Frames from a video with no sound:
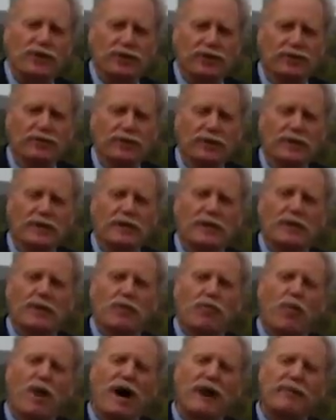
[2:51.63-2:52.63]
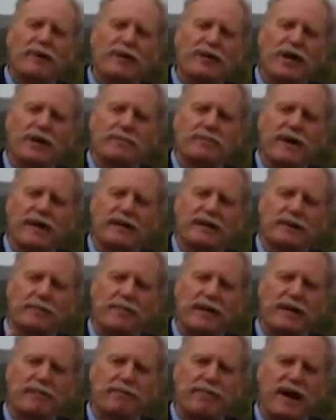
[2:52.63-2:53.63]
you why we don't make the
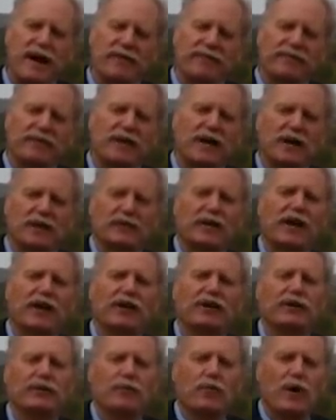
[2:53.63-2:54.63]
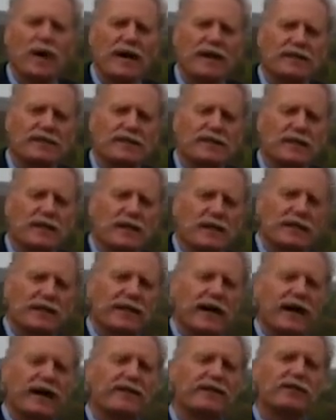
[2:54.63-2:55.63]
big powerful Hulk Hogan wines.
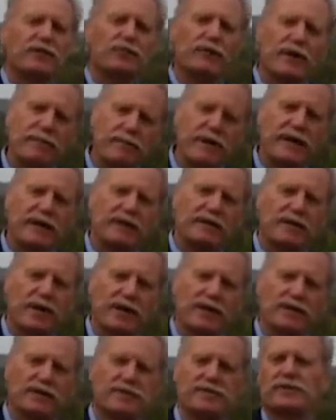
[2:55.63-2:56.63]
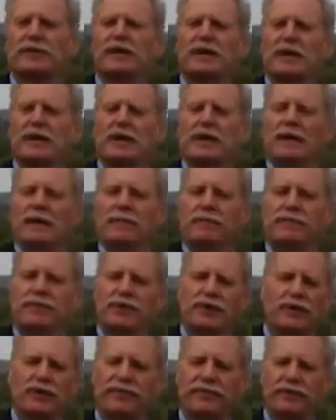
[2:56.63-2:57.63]
Neither do we make those
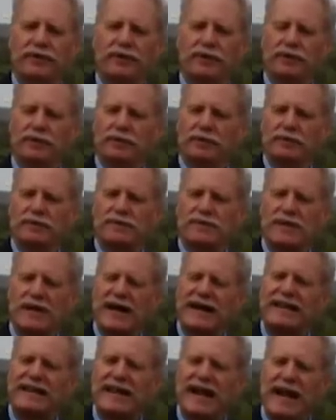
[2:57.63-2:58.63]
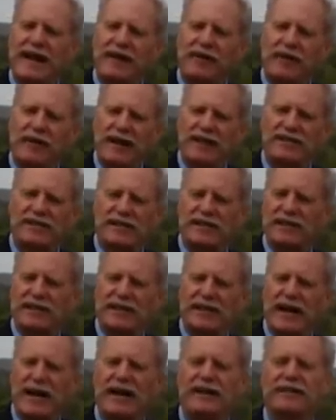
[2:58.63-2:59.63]
beautiful, slightly
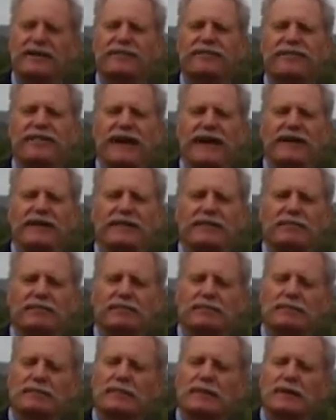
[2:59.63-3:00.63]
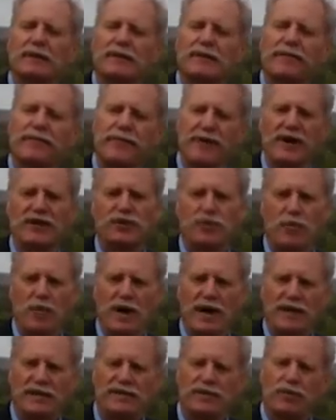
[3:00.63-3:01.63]
anorexically underfed French
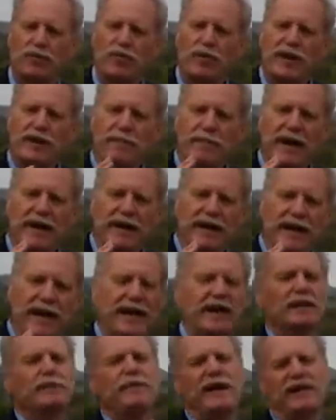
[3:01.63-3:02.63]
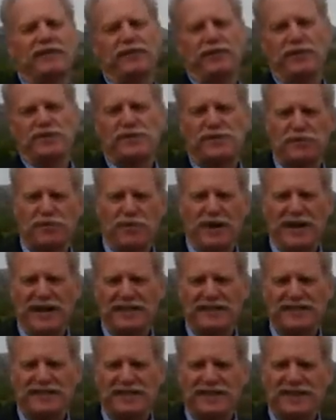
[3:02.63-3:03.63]
wines. We make Elle Macpherson wines.